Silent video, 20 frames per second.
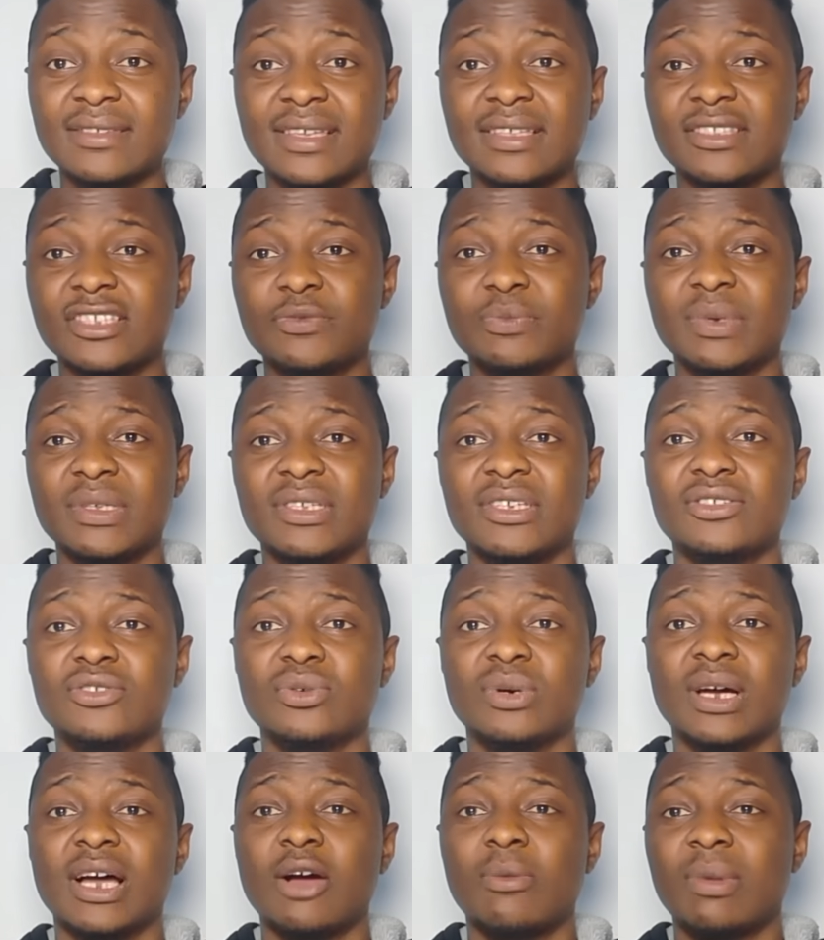sent this message
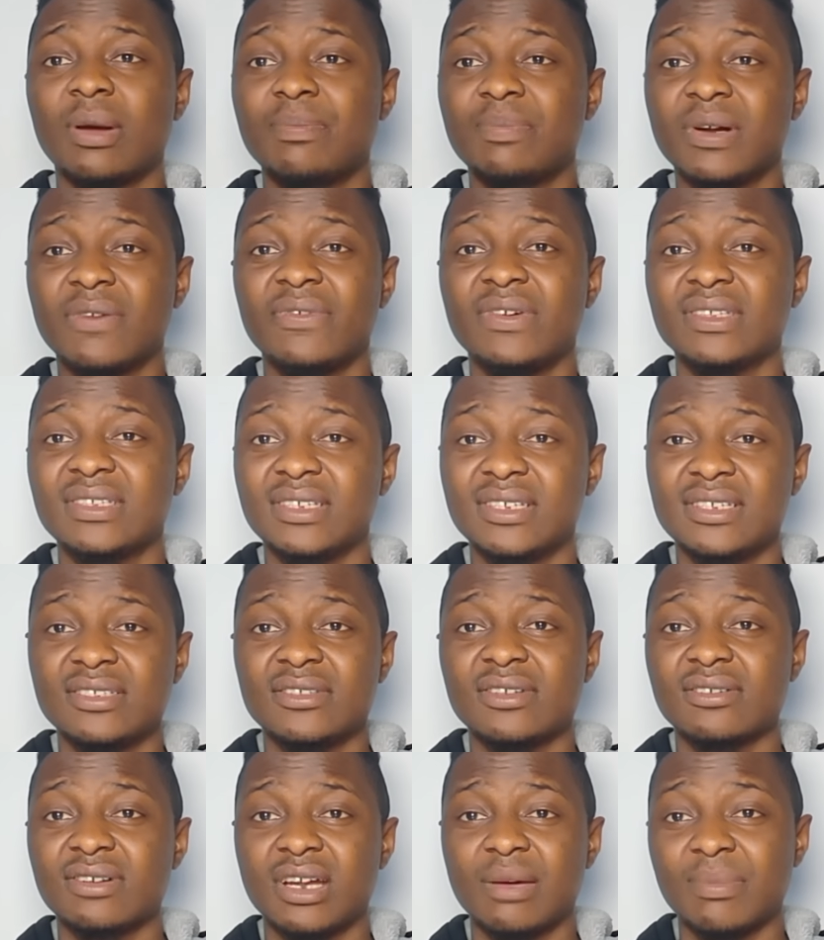to her on my private
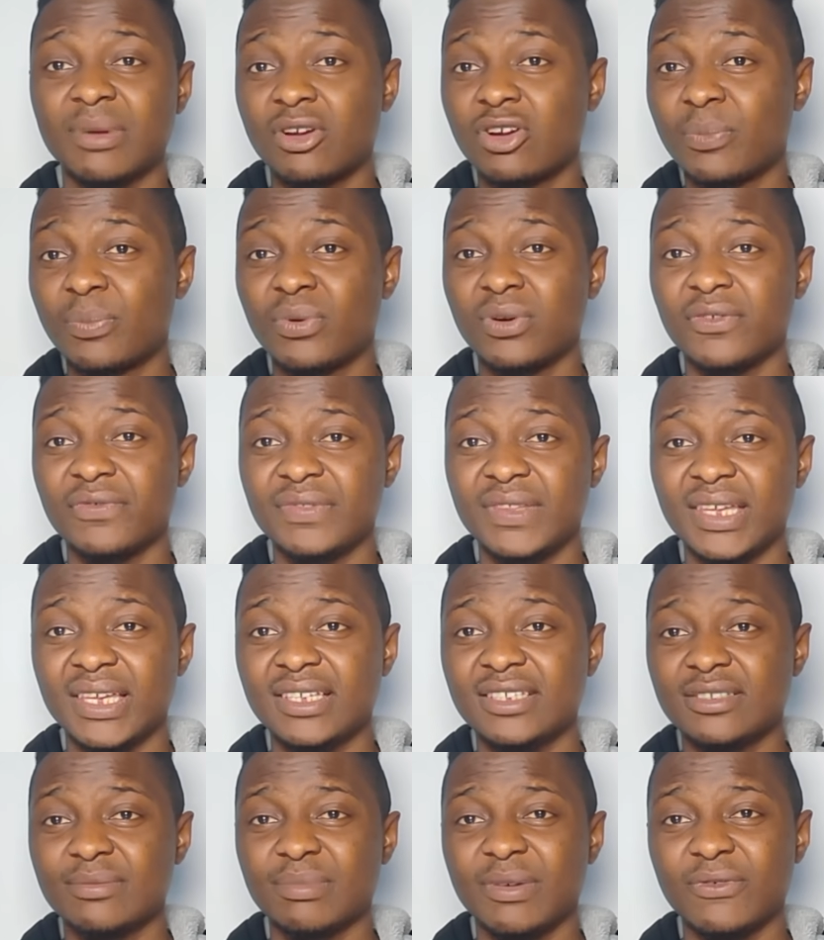Instagram a couple of
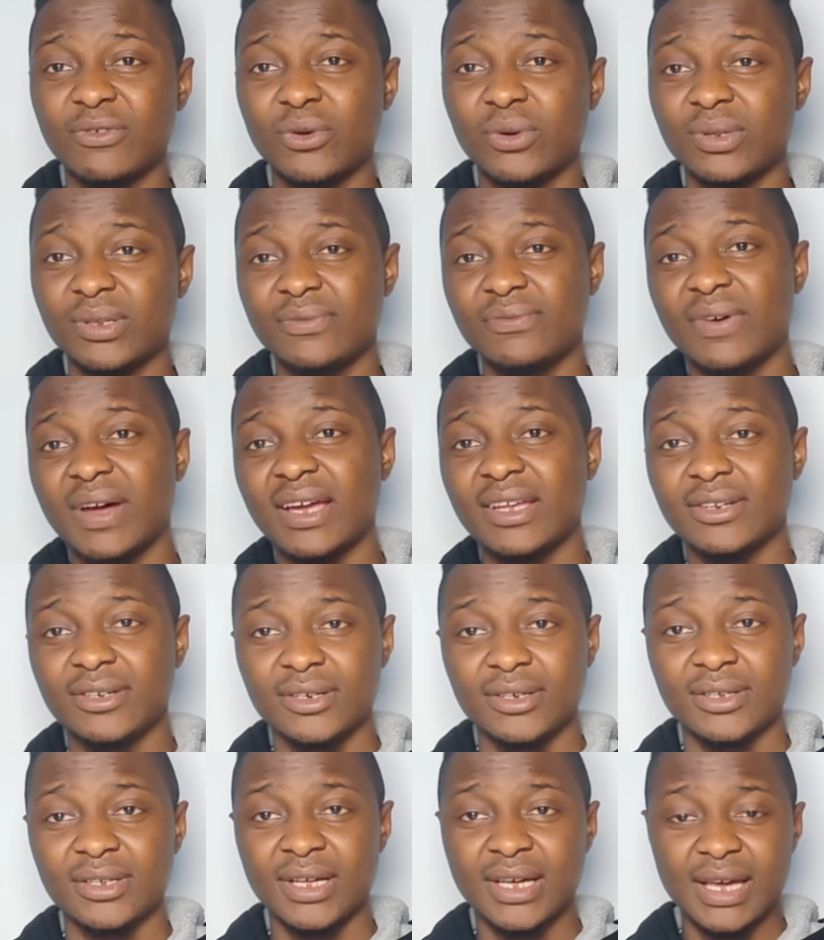days before the
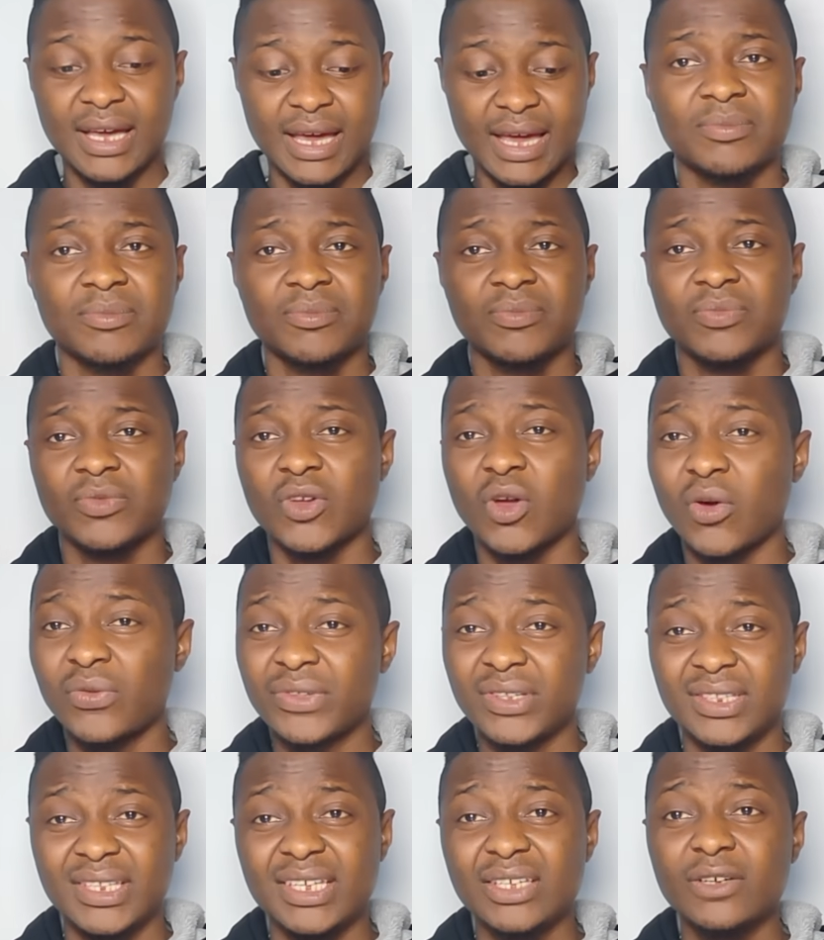final.
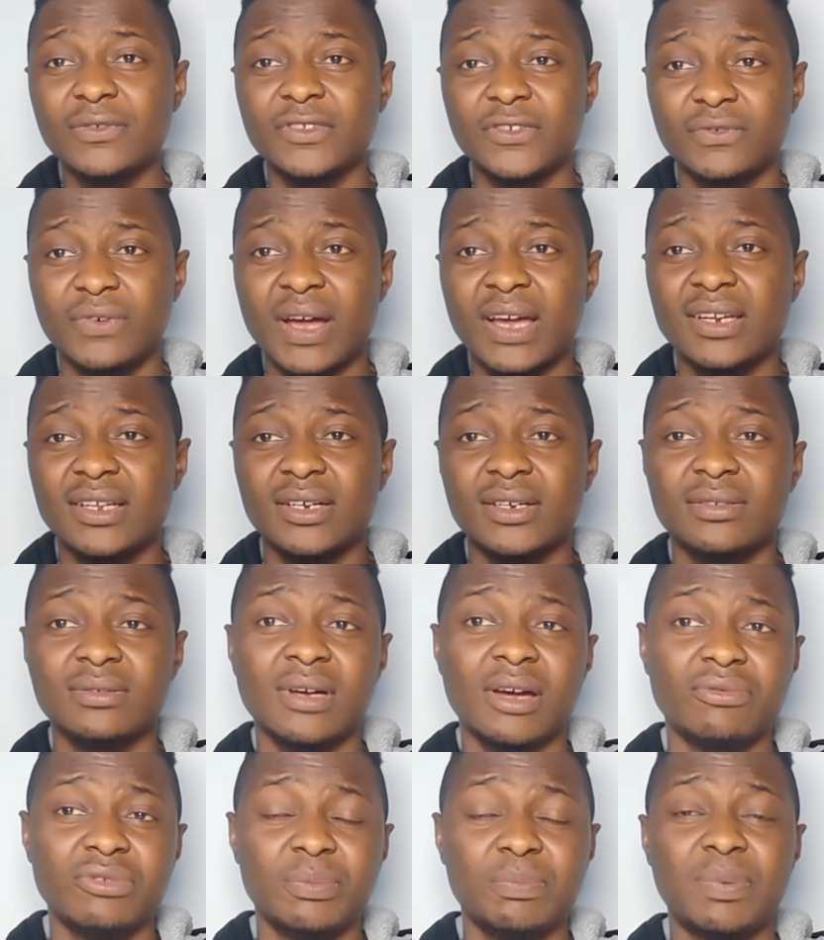On the day of the final,
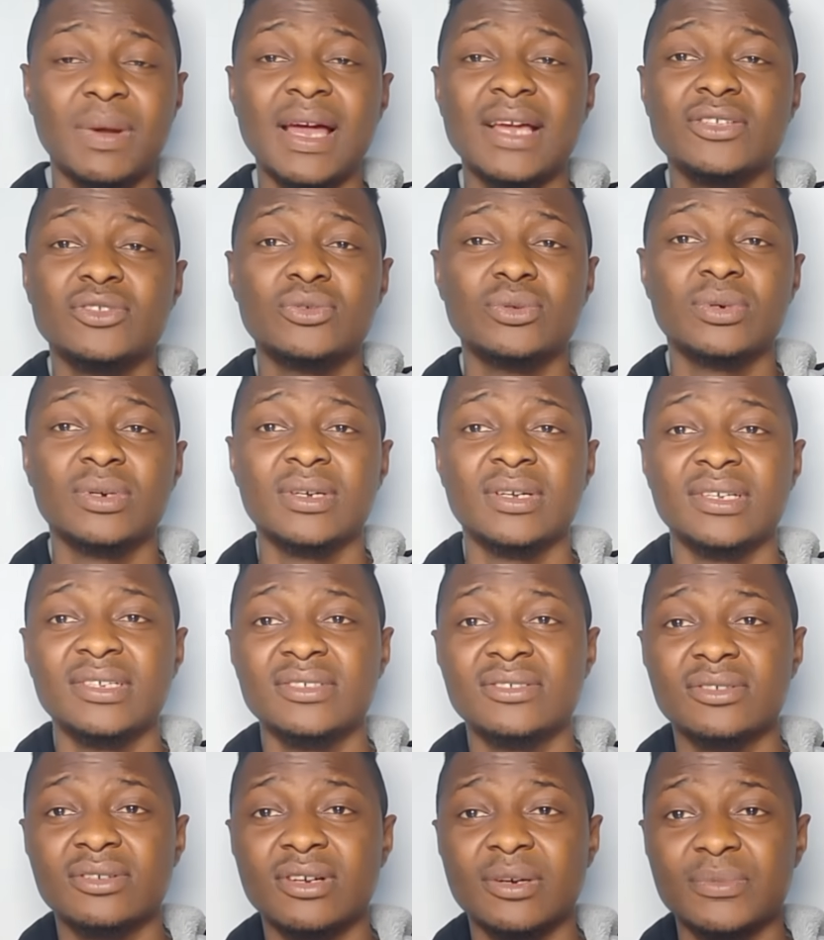I replied to her
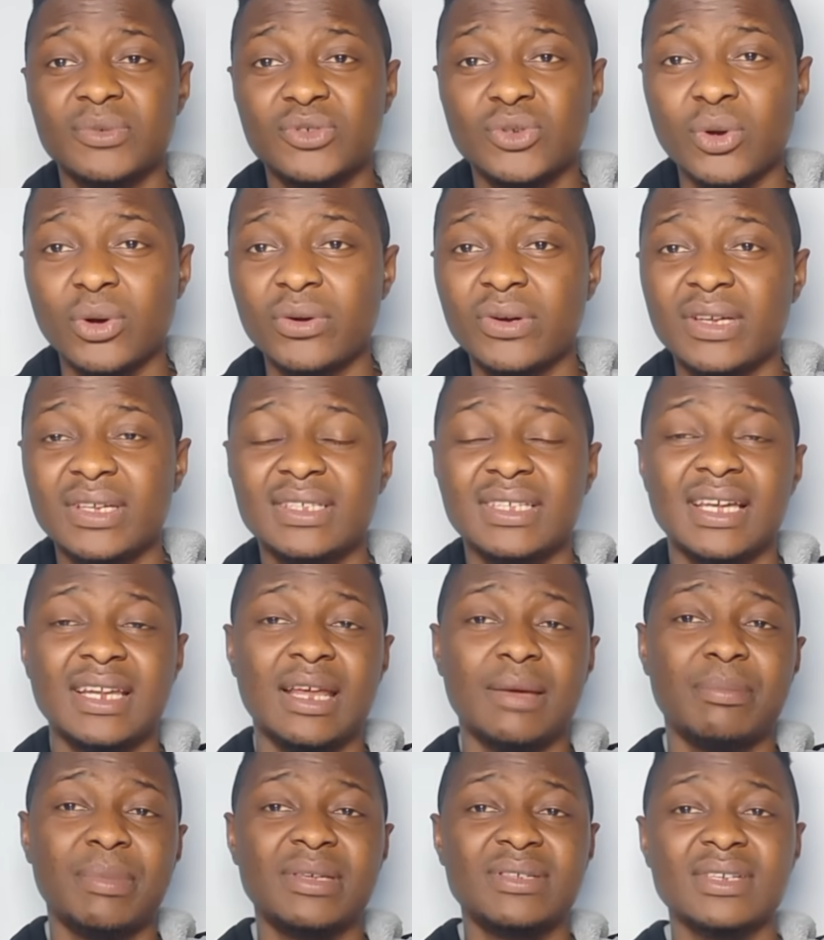Instagram stories
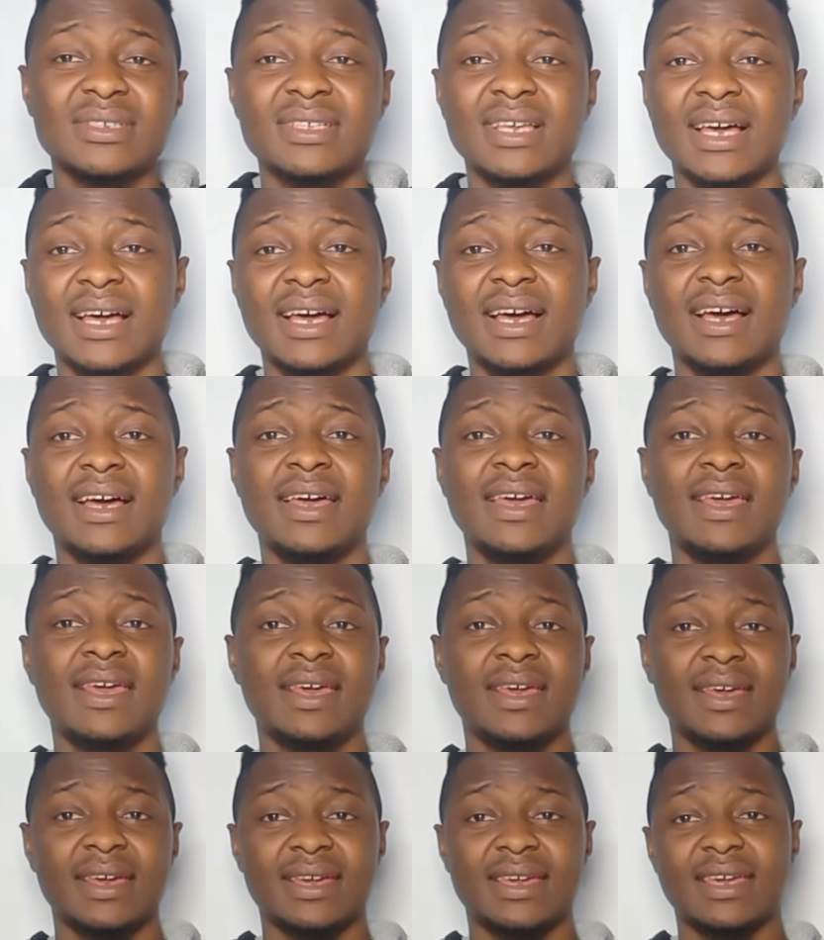and I messaged her
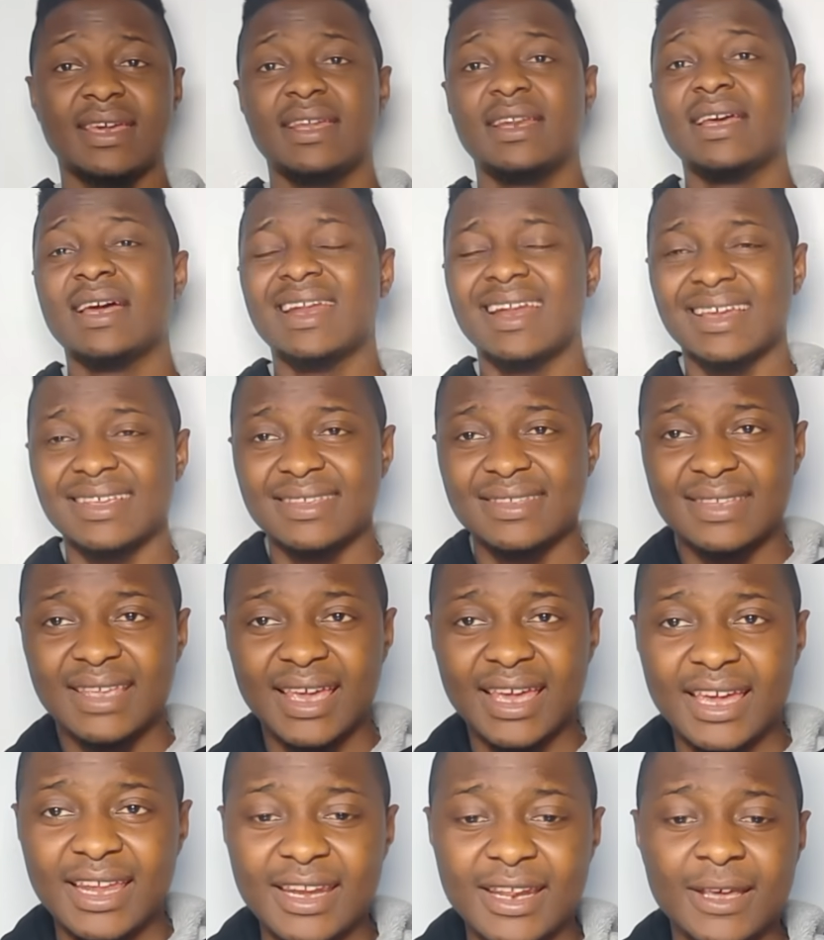again and I
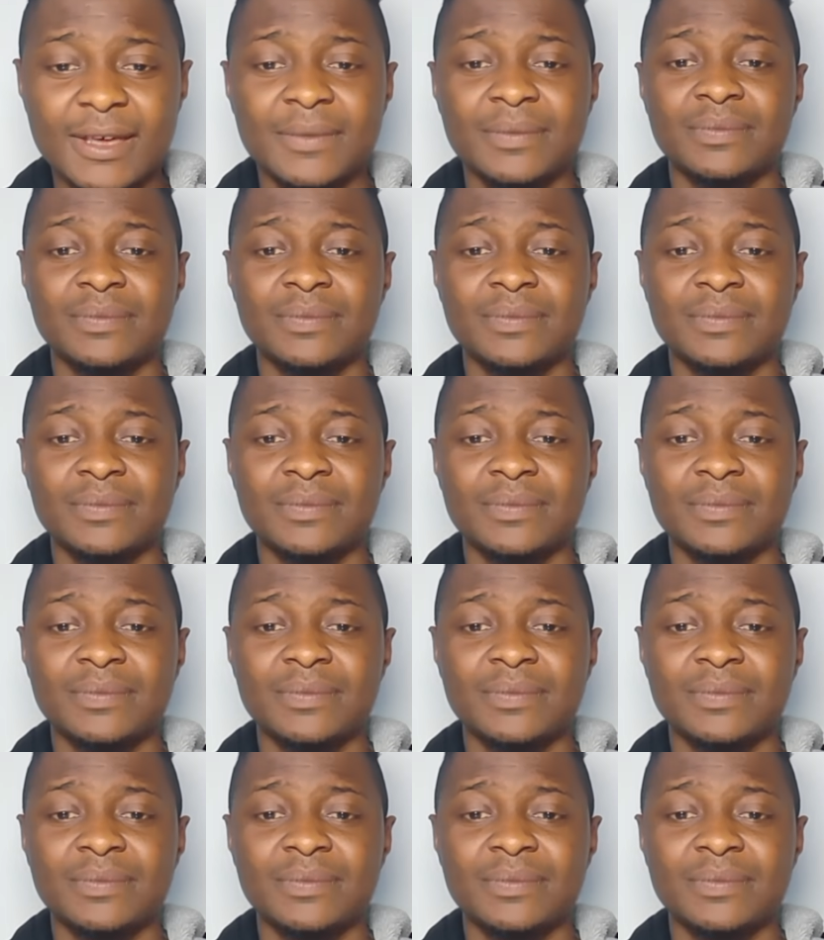said,